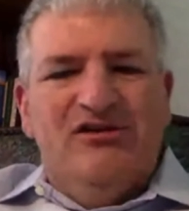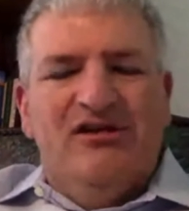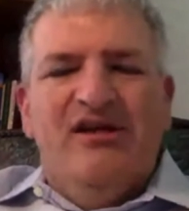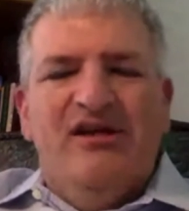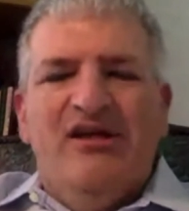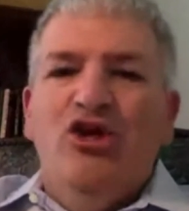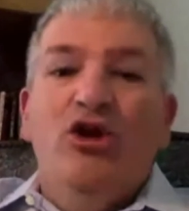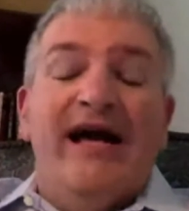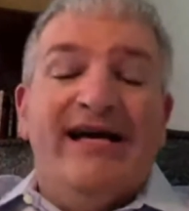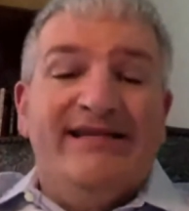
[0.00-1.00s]
Utilize
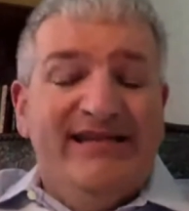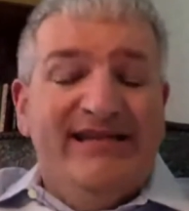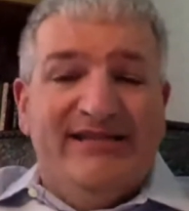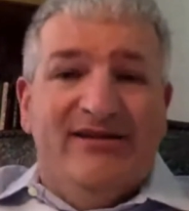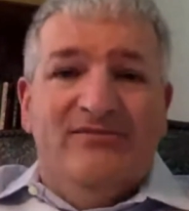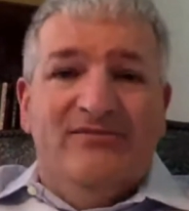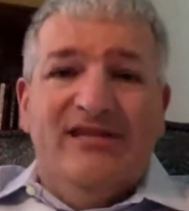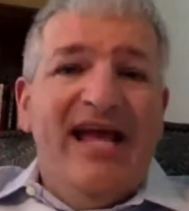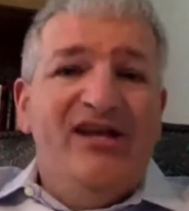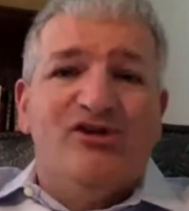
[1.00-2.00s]
systems,
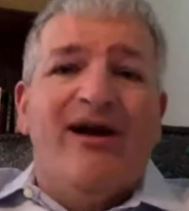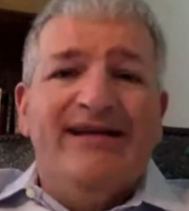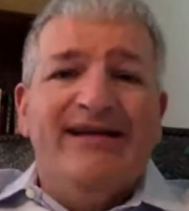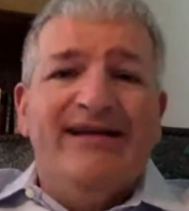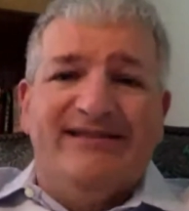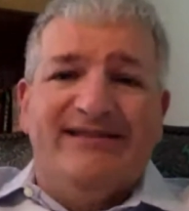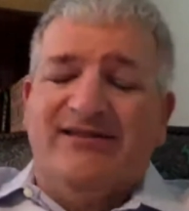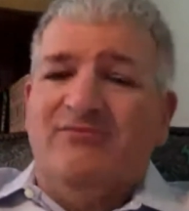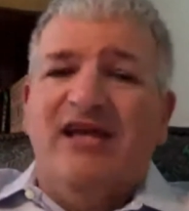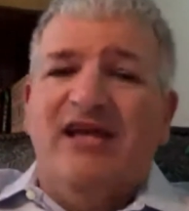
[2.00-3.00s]
HRIS systems,
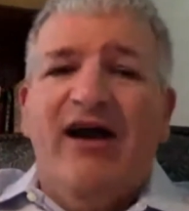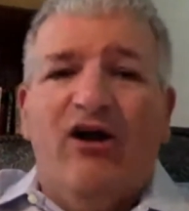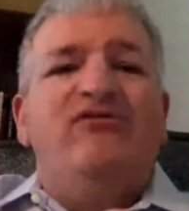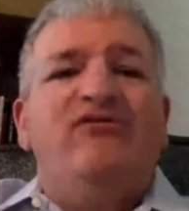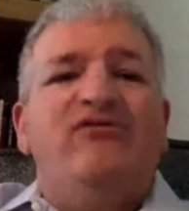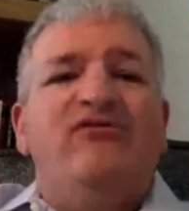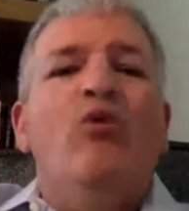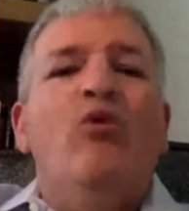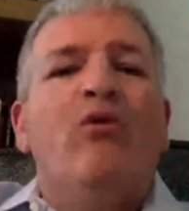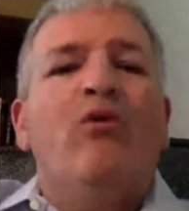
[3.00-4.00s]
going to have to be more
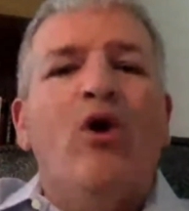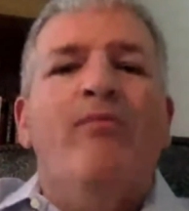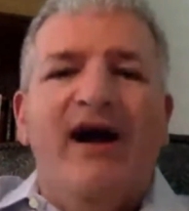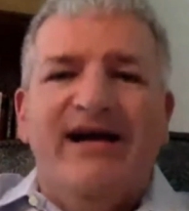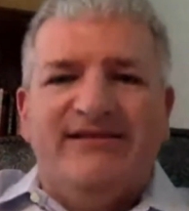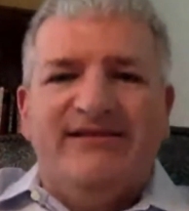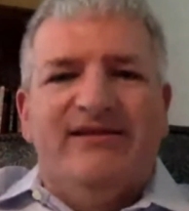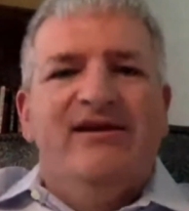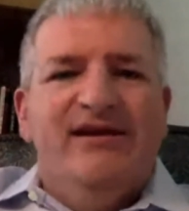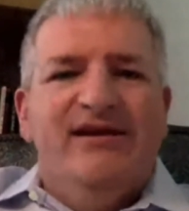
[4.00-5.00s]
robust
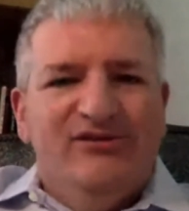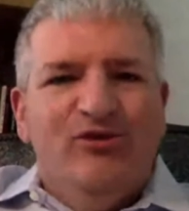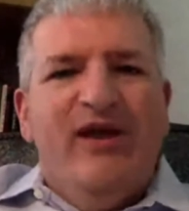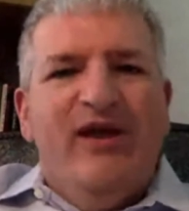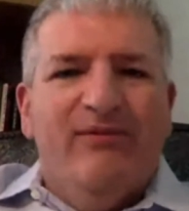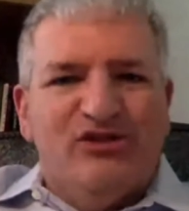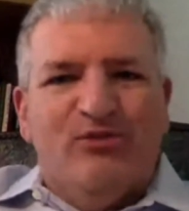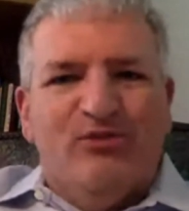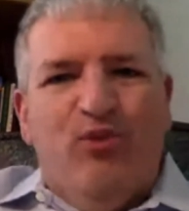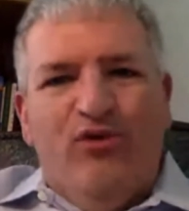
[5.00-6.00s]
to be able to
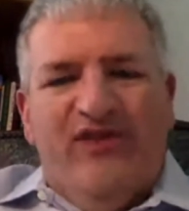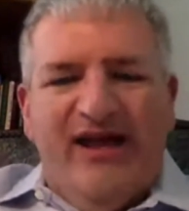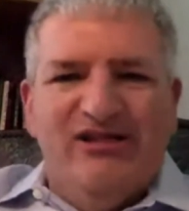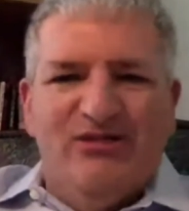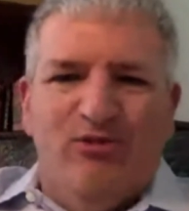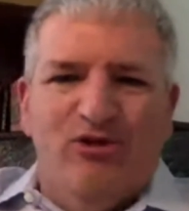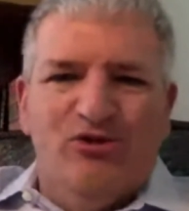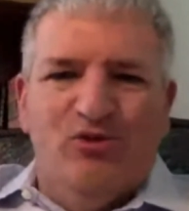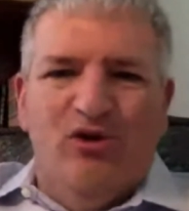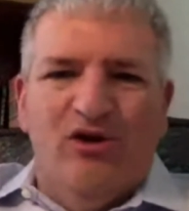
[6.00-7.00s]
support that kind of
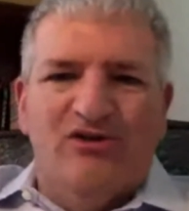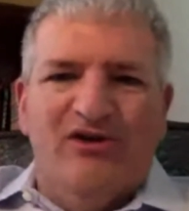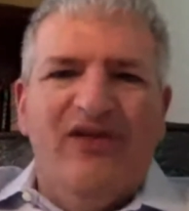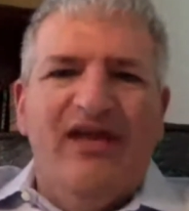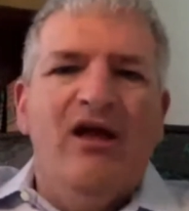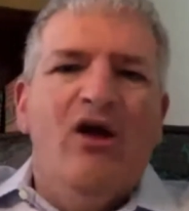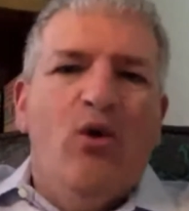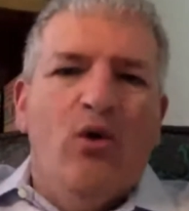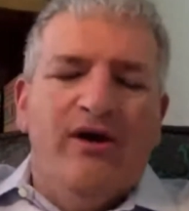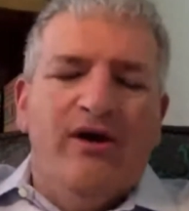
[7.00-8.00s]
dispersed work. So I think
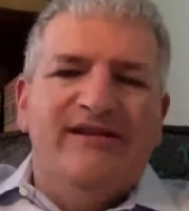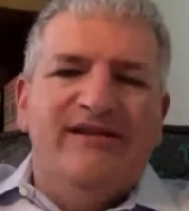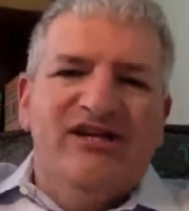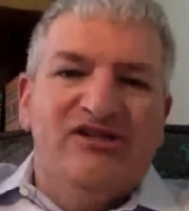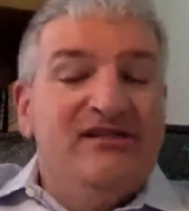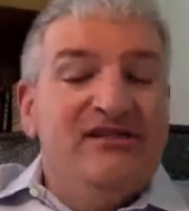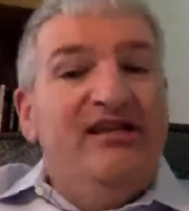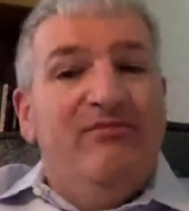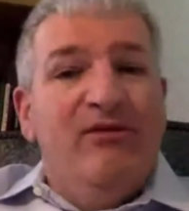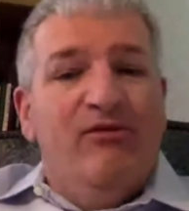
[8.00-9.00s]
organizations need
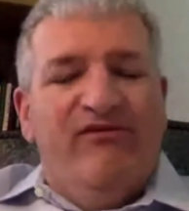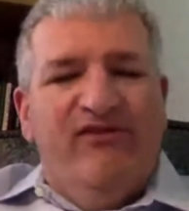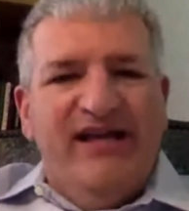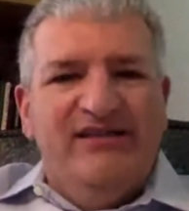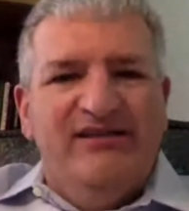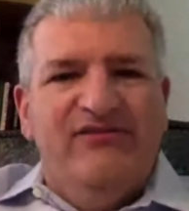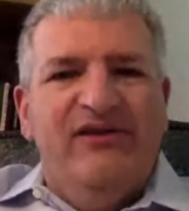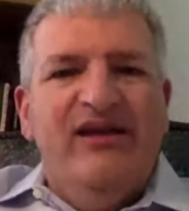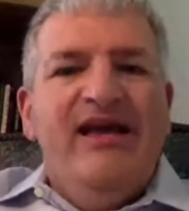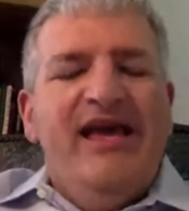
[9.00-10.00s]
to be
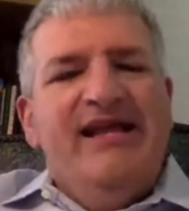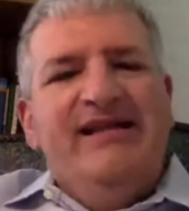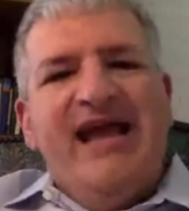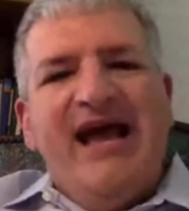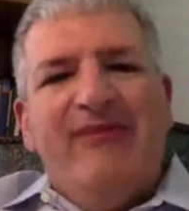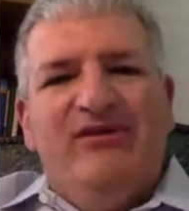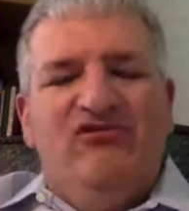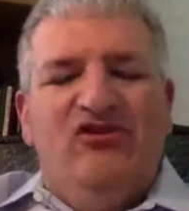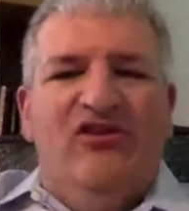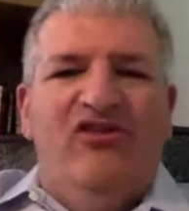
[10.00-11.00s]
reflective and
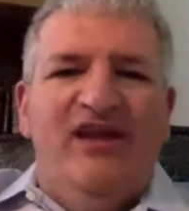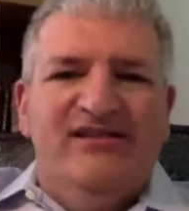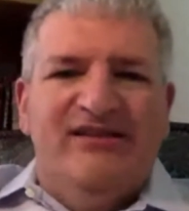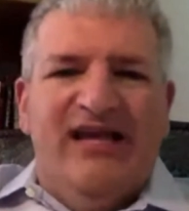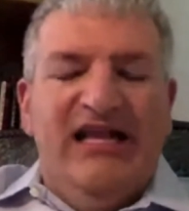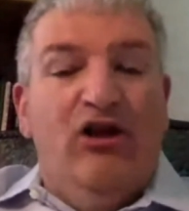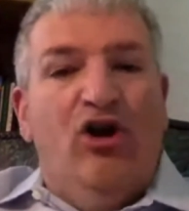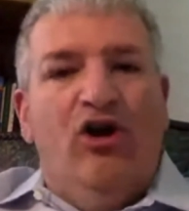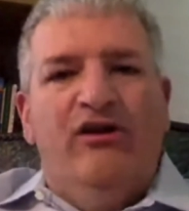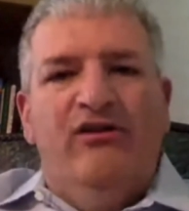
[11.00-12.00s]
adaptive to the things that they
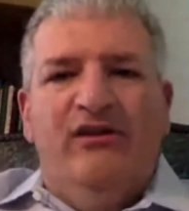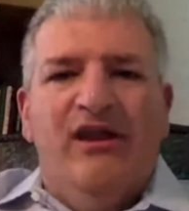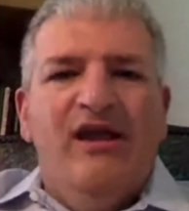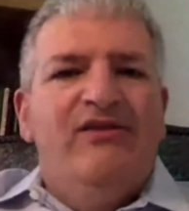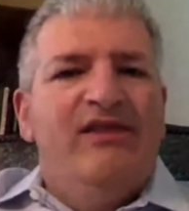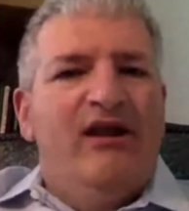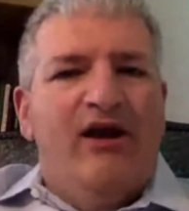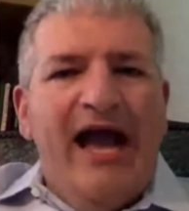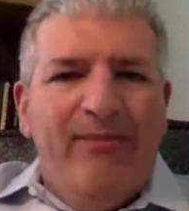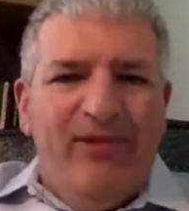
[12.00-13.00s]
learn that are
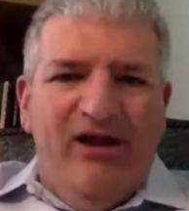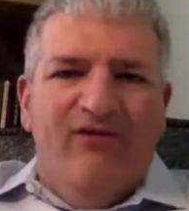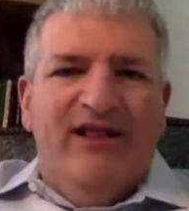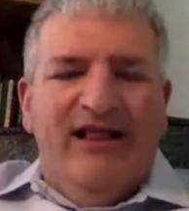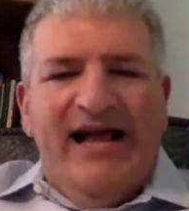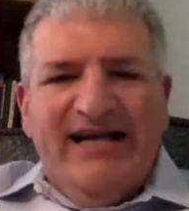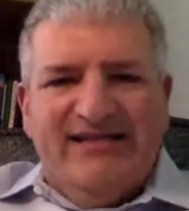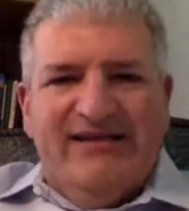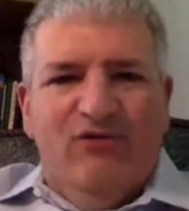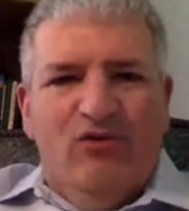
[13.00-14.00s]
happening over the
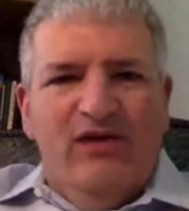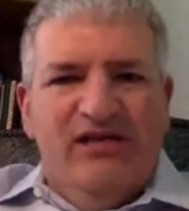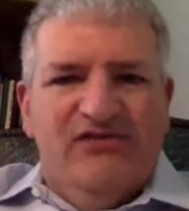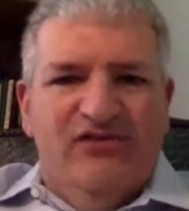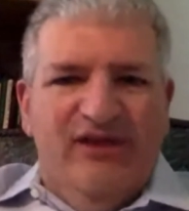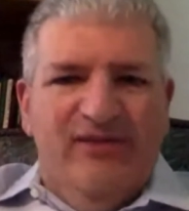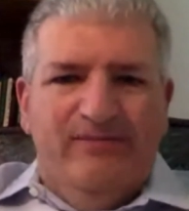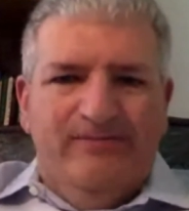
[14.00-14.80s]
last several weeks for them.